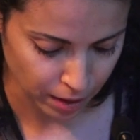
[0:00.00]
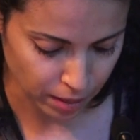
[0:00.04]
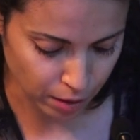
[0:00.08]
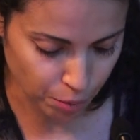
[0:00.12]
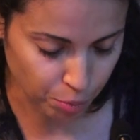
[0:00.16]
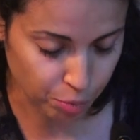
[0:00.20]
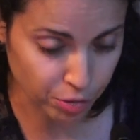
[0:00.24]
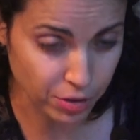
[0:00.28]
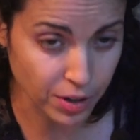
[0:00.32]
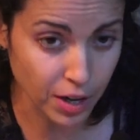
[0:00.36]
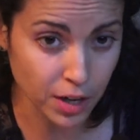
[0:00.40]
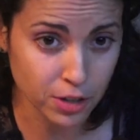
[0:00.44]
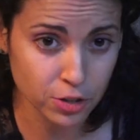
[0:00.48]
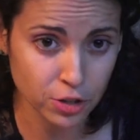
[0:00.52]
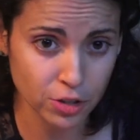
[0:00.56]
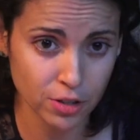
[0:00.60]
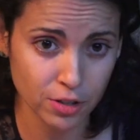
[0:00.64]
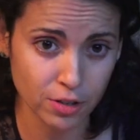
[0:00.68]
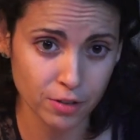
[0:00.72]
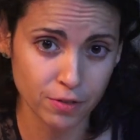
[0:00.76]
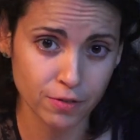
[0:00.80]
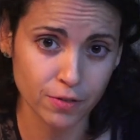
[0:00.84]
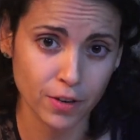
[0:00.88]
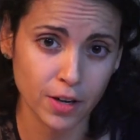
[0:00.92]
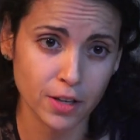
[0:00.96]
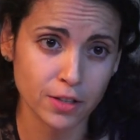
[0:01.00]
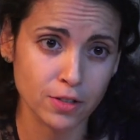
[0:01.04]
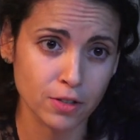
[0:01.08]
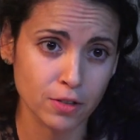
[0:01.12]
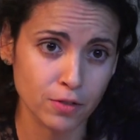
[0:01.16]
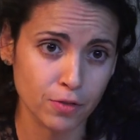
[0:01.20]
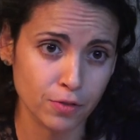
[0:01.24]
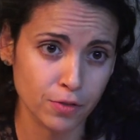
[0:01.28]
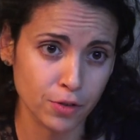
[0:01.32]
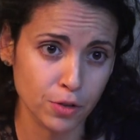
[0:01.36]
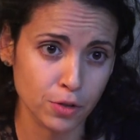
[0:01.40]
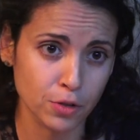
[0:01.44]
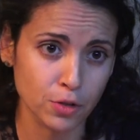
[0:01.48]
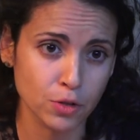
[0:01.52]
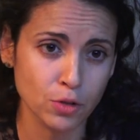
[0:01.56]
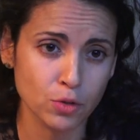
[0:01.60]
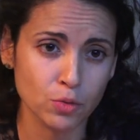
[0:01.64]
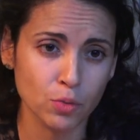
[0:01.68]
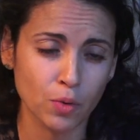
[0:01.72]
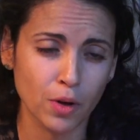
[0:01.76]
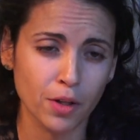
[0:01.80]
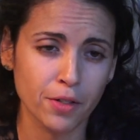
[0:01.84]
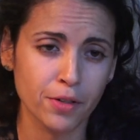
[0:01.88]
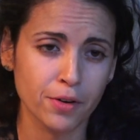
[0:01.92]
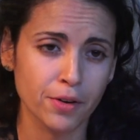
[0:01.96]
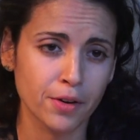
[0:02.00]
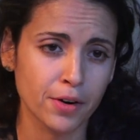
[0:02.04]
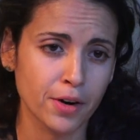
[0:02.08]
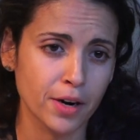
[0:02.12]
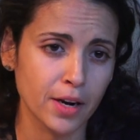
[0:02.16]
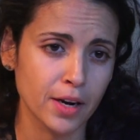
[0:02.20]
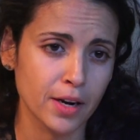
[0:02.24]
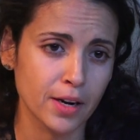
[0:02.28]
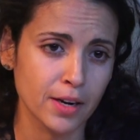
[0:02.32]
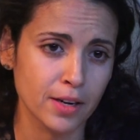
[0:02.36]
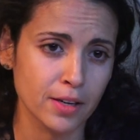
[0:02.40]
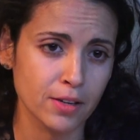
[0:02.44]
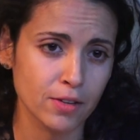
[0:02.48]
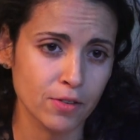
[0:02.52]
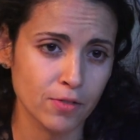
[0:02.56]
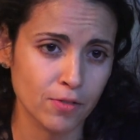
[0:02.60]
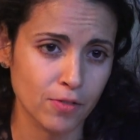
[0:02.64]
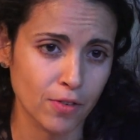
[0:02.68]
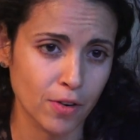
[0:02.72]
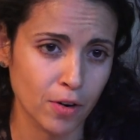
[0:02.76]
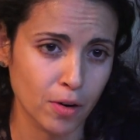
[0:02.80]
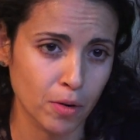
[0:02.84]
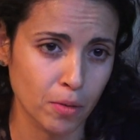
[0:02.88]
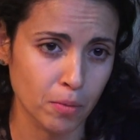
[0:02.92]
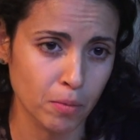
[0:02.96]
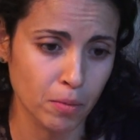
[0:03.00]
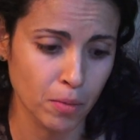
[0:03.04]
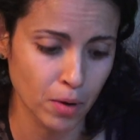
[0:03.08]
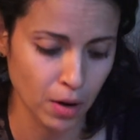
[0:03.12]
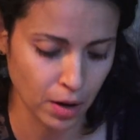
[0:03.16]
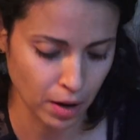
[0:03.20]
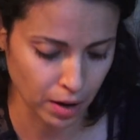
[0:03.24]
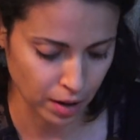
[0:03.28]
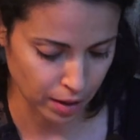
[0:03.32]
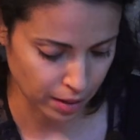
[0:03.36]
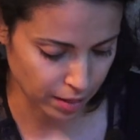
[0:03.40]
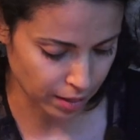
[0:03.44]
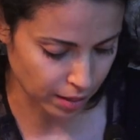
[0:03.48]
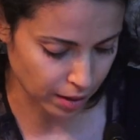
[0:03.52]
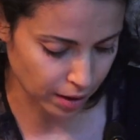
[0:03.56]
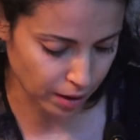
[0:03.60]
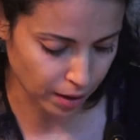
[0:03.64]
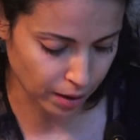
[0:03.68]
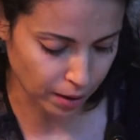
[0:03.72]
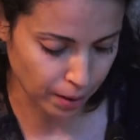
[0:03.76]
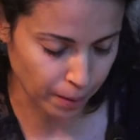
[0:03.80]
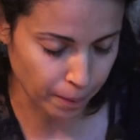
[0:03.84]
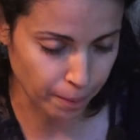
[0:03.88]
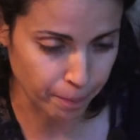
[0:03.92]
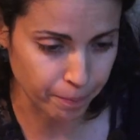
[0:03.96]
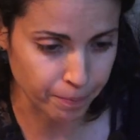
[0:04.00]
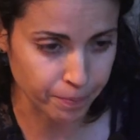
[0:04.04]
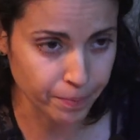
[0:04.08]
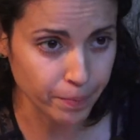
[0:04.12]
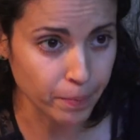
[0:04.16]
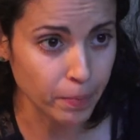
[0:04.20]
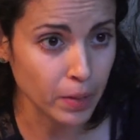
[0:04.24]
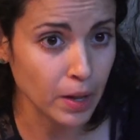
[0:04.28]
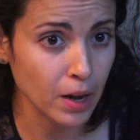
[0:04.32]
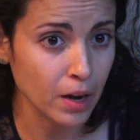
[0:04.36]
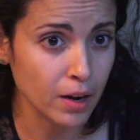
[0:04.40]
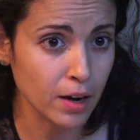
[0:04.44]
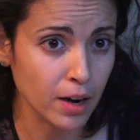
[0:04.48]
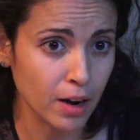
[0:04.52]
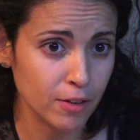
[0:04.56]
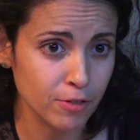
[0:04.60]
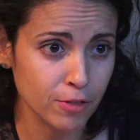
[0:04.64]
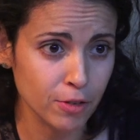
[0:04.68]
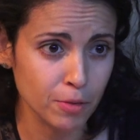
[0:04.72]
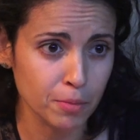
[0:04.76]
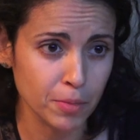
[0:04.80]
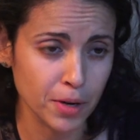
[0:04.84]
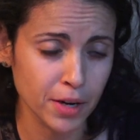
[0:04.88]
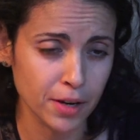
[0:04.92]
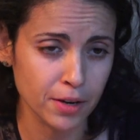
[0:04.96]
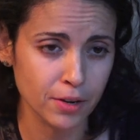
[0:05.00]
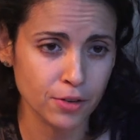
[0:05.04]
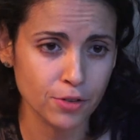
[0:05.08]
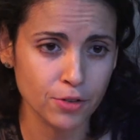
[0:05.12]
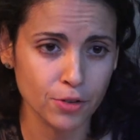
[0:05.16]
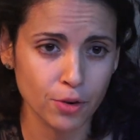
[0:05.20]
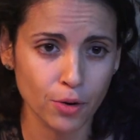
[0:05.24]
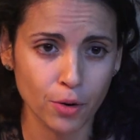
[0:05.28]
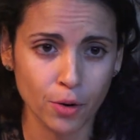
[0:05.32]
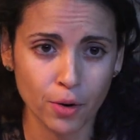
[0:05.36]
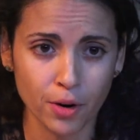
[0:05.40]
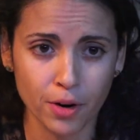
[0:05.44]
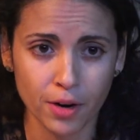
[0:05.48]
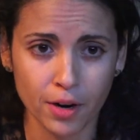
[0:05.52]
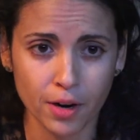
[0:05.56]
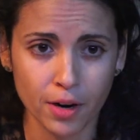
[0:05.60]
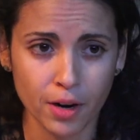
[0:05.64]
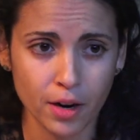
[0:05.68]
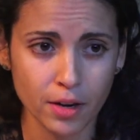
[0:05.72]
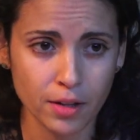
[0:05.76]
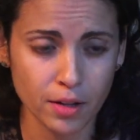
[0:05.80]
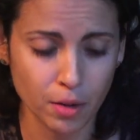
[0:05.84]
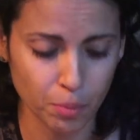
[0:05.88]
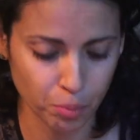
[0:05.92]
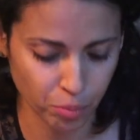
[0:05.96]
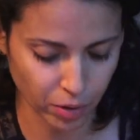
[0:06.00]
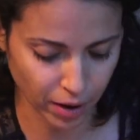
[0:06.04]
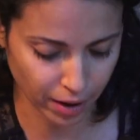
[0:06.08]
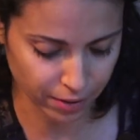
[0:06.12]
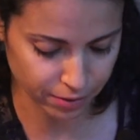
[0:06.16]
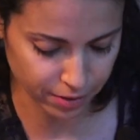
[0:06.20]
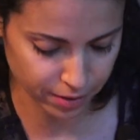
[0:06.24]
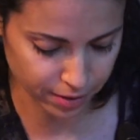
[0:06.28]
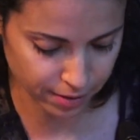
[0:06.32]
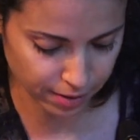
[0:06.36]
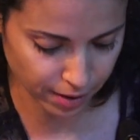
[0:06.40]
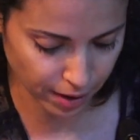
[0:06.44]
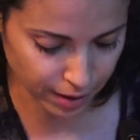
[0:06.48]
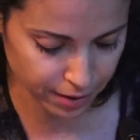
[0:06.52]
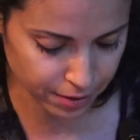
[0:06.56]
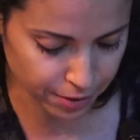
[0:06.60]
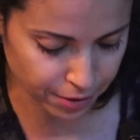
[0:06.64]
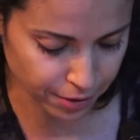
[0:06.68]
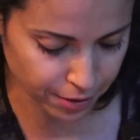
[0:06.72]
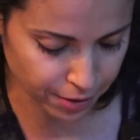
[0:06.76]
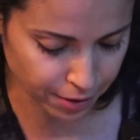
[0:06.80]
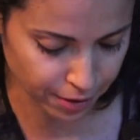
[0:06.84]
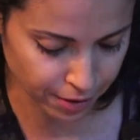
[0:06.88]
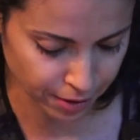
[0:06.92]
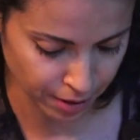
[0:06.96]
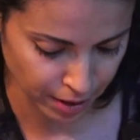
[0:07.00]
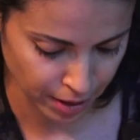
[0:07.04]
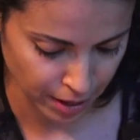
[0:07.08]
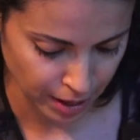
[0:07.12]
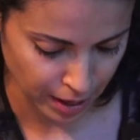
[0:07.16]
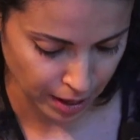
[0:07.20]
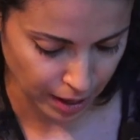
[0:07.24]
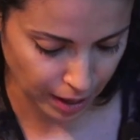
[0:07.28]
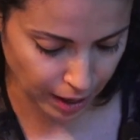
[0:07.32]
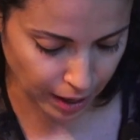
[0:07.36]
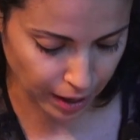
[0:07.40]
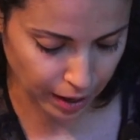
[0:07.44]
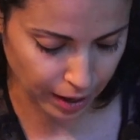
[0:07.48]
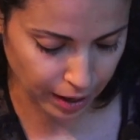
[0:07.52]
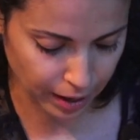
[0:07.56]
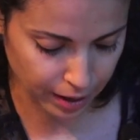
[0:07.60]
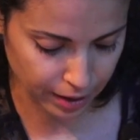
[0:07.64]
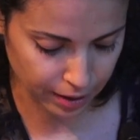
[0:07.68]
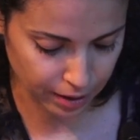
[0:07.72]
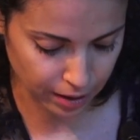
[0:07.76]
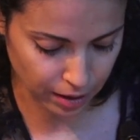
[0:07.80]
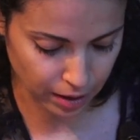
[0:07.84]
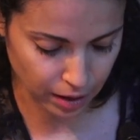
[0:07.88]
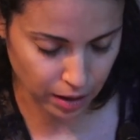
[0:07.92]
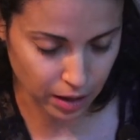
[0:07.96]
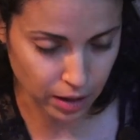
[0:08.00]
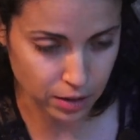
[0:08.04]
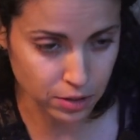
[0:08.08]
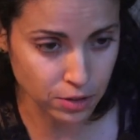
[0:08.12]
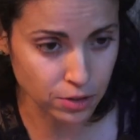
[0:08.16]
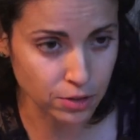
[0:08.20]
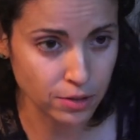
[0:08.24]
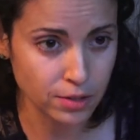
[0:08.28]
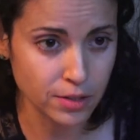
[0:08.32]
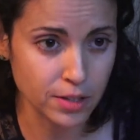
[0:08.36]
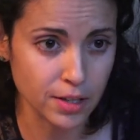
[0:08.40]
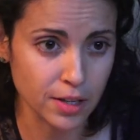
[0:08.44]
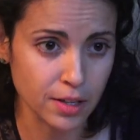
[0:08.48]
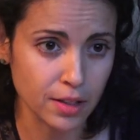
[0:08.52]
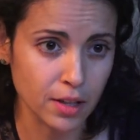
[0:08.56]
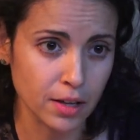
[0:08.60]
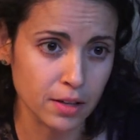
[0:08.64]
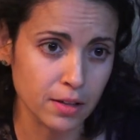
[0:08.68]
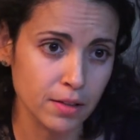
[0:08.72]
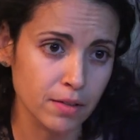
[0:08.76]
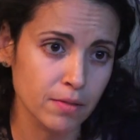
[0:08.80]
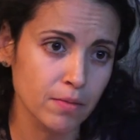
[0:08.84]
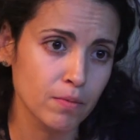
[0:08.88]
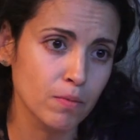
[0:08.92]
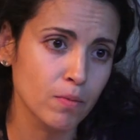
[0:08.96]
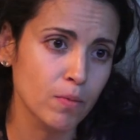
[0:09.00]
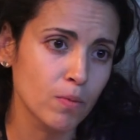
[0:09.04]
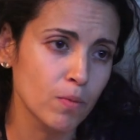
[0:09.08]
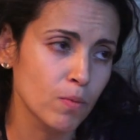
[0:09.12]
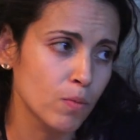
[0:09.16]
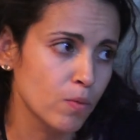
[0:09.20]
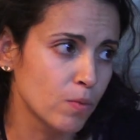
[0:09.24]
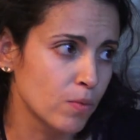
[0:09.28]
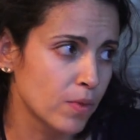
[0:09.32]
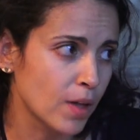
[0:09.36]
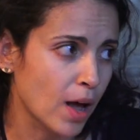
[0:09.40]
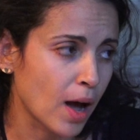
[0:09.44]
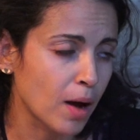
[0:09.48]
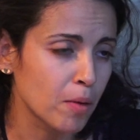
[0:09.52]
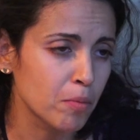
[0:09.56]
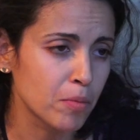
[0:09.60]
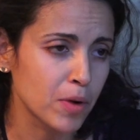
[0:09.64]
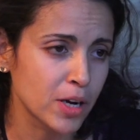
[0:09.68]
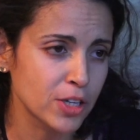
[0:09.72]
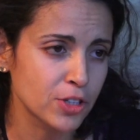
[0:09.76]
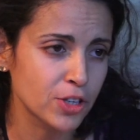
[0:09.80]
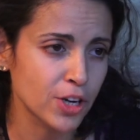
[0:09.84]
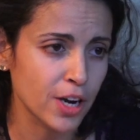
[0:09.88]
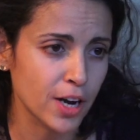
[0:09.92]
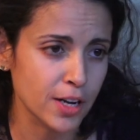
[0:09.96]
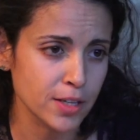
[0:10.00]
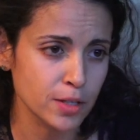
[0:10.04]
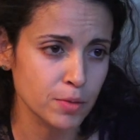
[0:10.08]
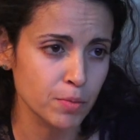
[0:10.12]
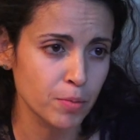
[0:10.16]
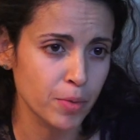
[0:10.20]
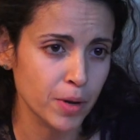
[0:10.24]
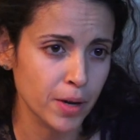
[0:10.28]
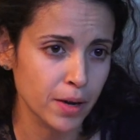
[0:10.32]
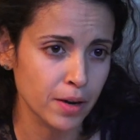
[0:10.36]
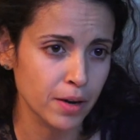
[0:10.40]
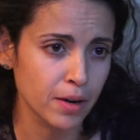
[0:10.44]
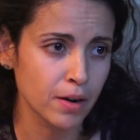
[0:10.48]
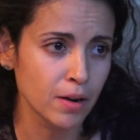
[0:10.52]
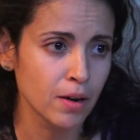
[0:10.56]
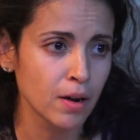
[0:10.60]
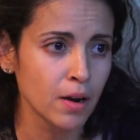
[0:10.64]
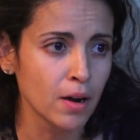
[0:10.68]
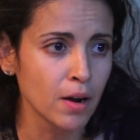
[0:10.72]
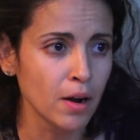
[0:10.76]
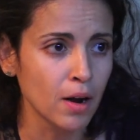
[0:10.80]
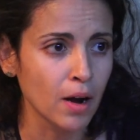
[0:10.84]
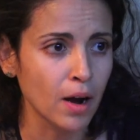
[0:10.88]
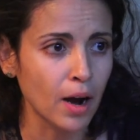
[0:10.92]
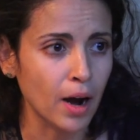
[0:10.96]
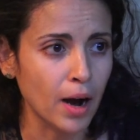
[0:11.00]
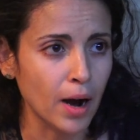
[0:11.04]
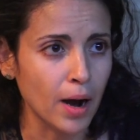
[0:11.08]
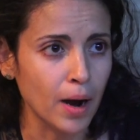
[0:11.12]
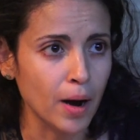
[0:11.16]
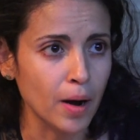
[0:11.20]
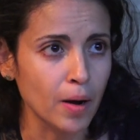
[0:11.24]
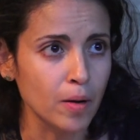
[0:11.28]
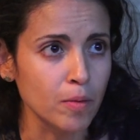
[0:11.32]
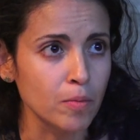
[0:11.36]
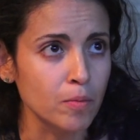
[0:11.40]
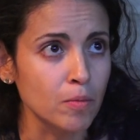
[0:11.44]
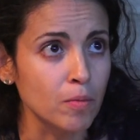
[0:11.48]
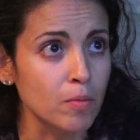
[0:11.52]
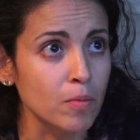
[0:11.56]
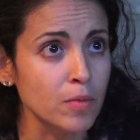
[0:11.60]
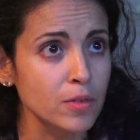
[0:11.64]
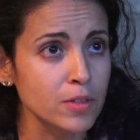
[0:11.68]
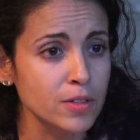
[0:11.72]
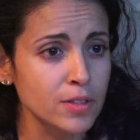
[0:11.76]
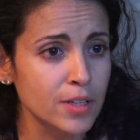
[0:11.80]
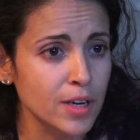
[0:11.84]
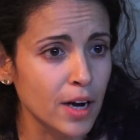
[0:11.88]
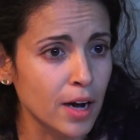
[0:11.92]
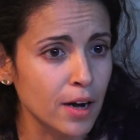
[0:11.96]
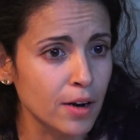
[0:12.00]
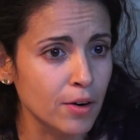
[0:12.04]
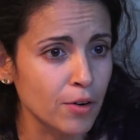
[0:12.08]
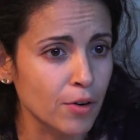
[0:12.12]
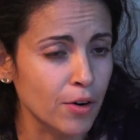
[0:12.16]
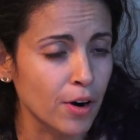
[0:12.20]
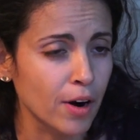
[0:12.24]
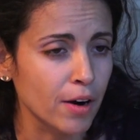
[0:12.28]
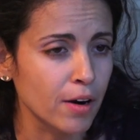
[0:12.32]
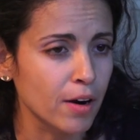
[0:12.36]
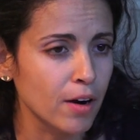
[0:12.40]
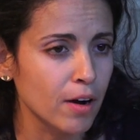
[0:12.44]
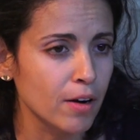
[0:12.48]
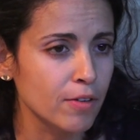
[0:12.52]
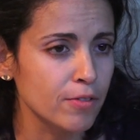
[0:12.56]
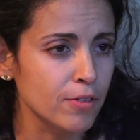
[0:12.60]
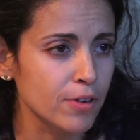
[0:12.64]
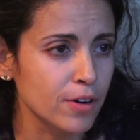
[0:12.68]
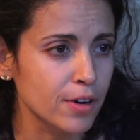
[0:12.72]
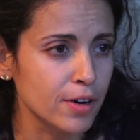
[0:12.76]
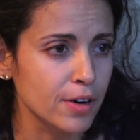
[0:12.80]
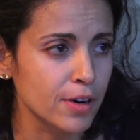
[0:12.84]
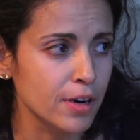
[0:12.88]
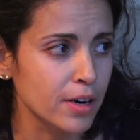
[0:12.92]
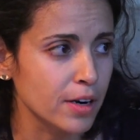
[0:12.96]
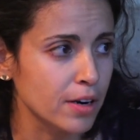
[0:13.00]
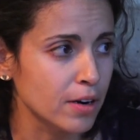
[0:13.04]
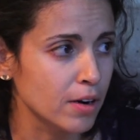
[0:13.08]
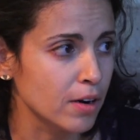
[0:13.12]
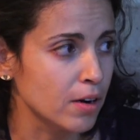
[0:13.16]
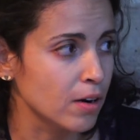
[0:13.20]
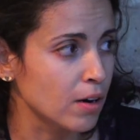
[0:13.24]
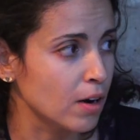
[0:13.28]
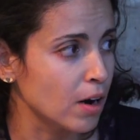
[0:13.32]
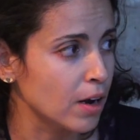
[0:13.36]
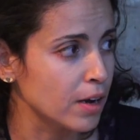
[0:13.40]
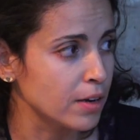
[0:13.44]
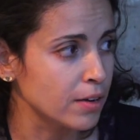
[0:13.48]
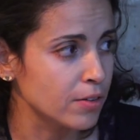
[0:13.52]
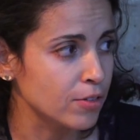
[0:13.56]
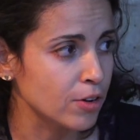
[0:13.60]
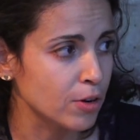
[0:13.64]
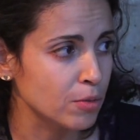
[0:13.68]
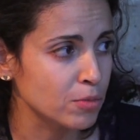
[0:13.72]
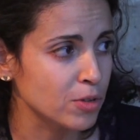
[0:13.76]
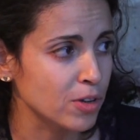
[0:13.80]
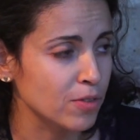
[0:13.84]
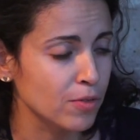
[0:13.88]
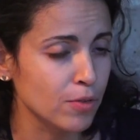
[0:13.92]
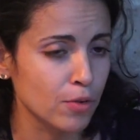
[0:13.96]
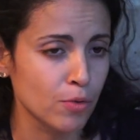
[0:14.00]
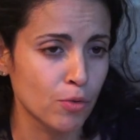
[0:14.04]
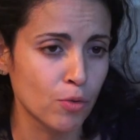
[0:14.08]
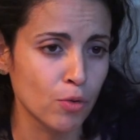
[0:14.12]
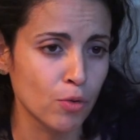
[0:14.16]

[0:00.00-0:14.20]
the production of fossil fuels, whether it is from the government or the private sector, and to see that not much has been done or uncovered in terms of the